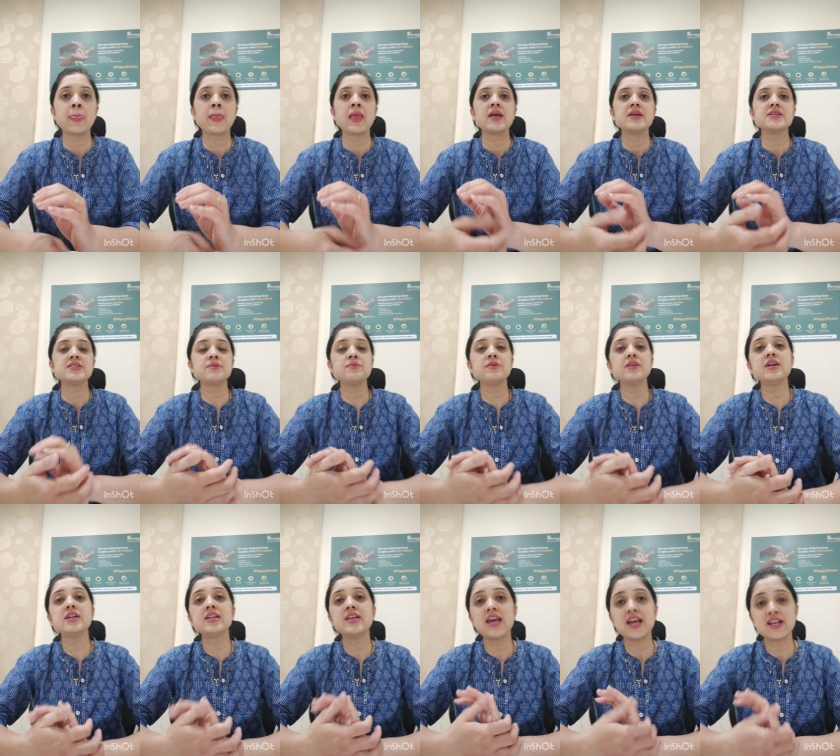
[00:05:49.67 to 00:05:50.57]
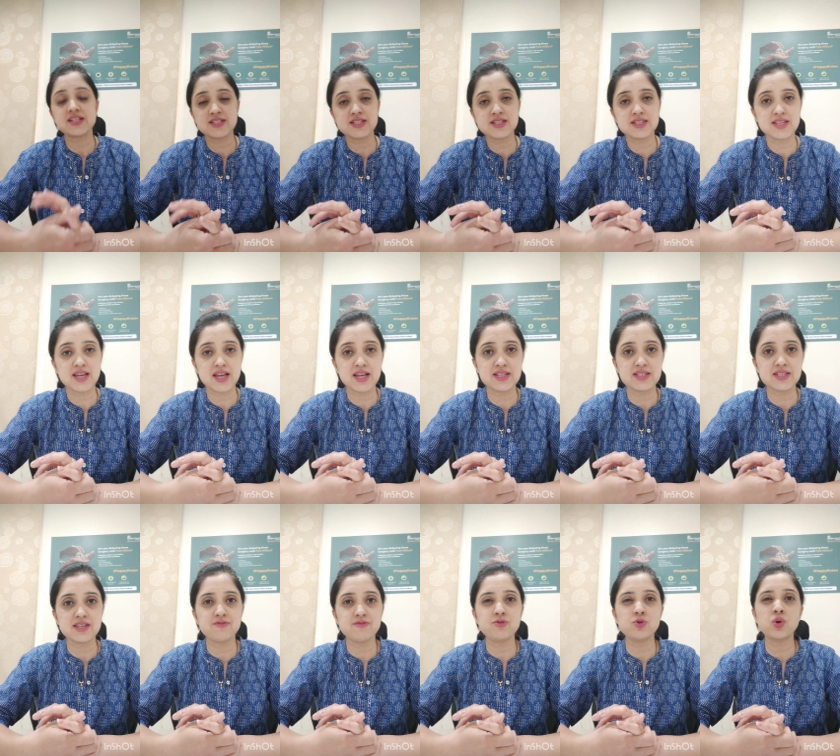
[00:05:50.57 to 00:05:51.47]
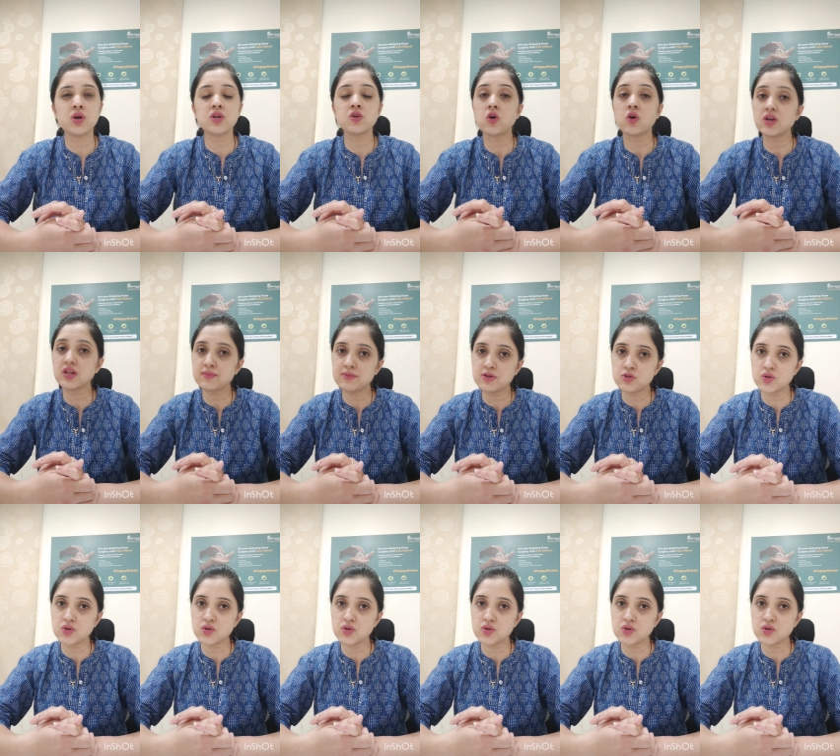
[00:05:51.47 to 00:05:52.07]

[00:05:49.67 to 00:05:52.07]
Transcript: Similarly, exercise. If you are not able